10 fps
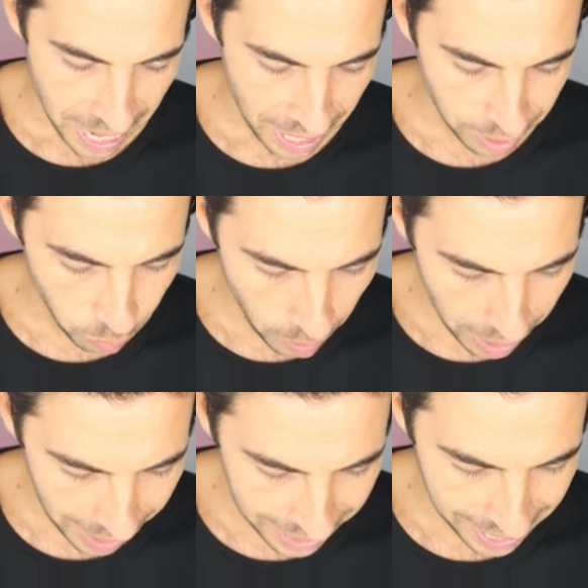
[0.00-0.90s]
as
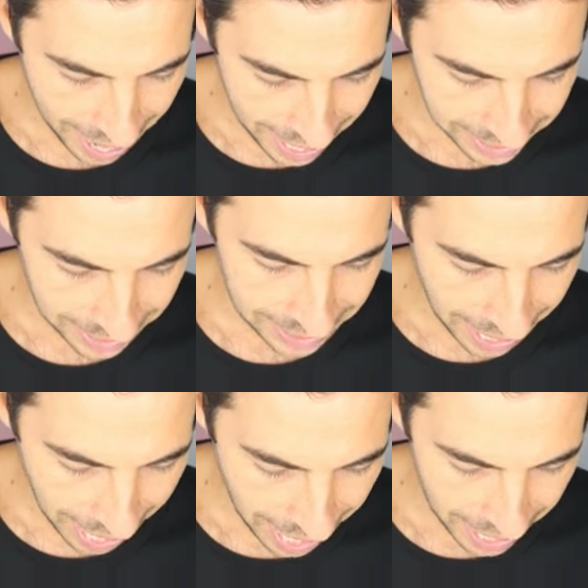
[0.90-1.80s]
well as
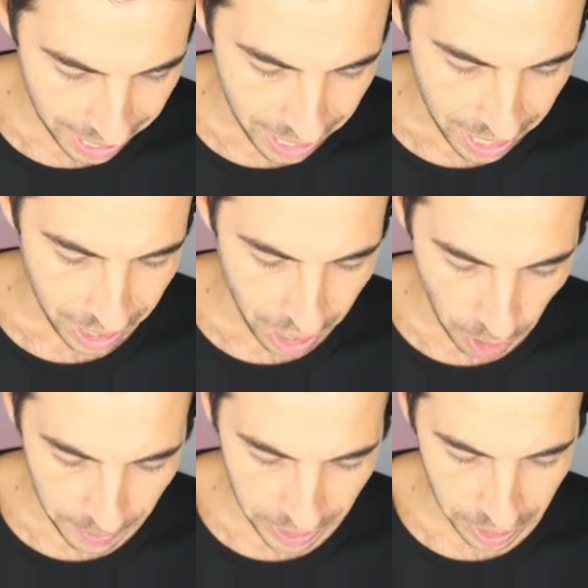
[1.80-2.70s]
SSI
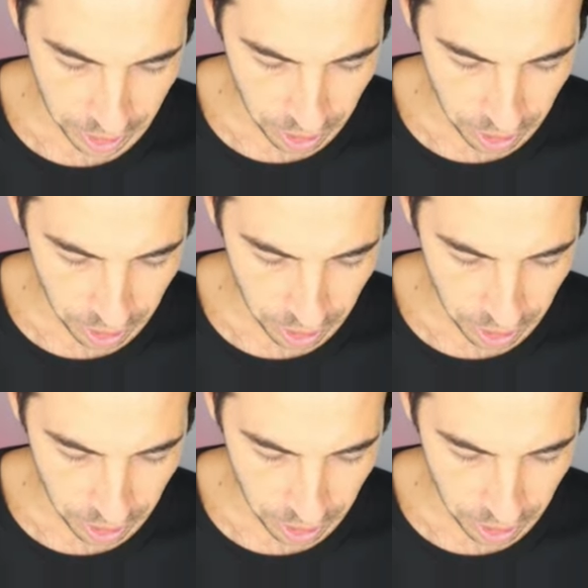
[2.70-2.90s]
coming